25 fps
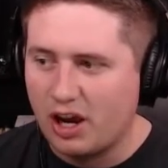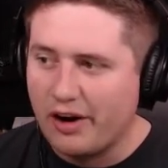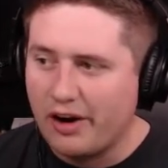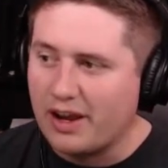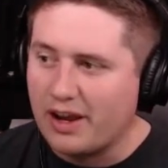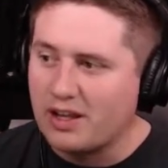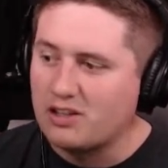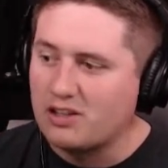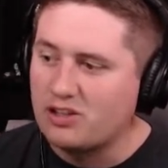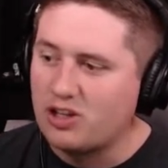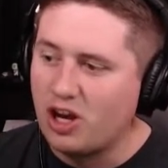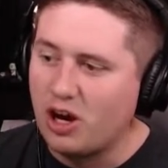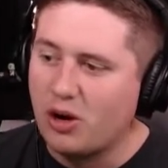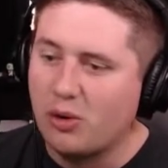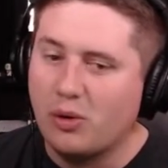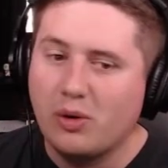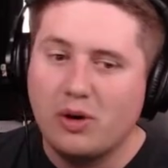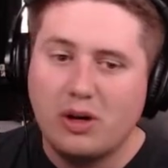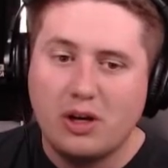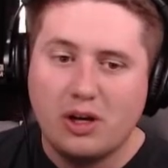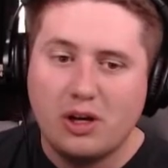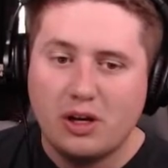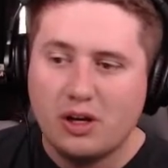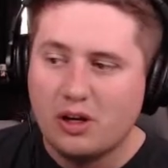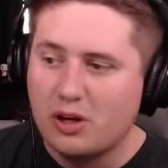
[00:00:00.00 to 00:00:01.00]
All right,
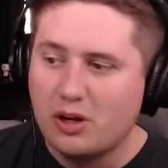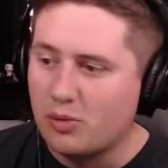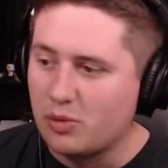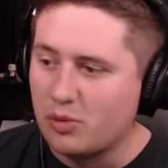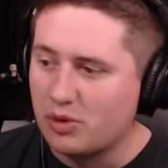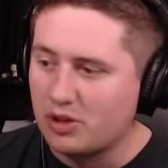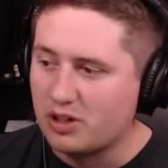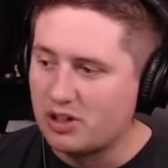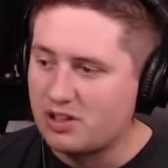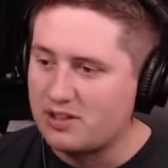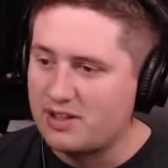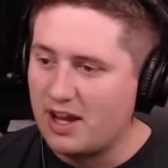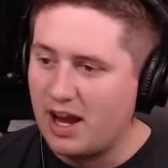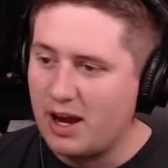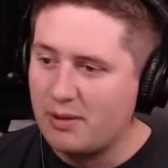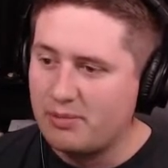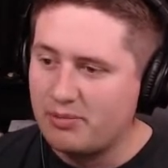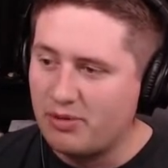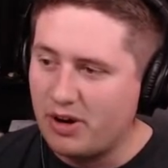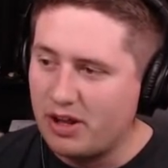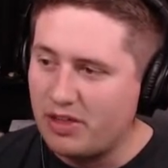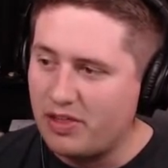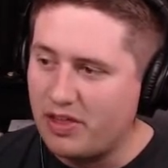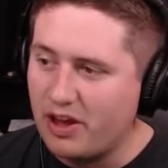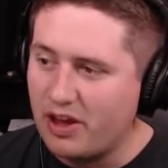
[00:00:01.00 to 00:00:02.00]
so we're gonna
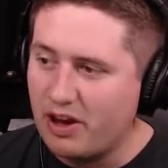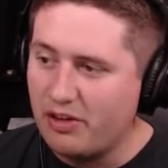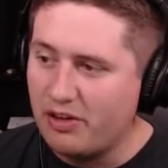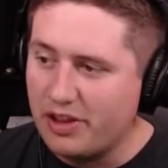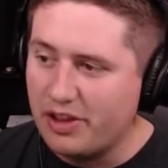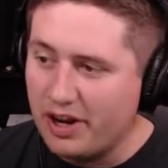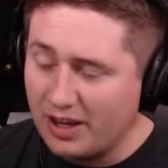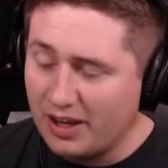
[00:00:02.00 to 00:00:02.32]
stop right there.